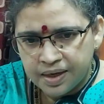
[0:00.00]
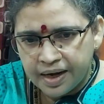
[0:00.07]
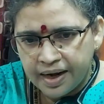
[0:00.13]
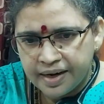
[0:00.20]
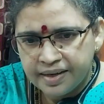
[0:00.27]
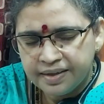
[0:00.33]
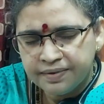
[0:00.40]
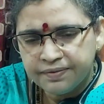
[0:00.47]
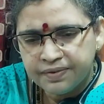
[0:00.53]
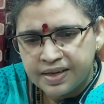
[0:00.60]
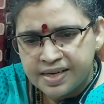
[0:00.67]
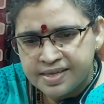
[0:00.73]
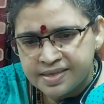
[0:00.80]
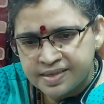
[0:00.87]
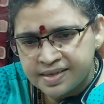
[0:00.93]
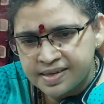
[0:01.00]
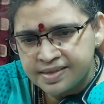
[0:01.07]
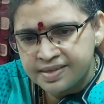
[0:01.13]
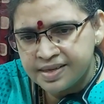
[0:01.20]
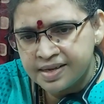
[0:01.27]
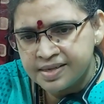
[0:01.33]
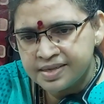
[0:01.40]
And
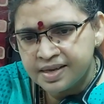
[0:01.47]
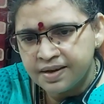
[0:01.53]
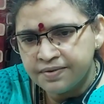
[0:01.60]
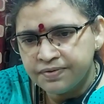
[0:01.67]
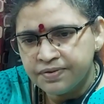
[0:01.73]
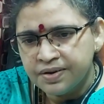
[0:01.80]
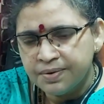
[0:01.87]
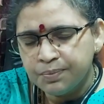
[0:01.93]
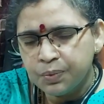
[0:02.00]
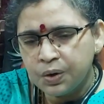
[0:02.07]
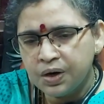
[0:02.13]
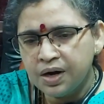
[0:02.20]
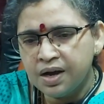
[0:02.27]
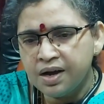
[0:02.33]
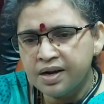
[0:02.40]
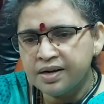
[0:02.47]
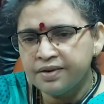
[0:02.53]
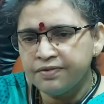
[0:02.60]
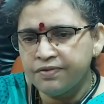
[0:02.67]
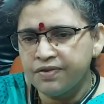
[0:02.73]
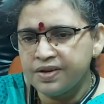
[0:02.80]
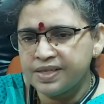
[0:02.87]
instances of prolonged
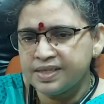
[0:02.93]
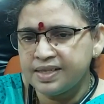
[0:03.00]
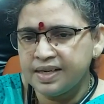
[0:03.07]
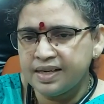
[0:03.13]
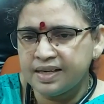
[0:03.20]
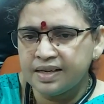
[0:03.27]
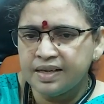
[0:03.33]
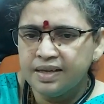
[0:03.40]
fasting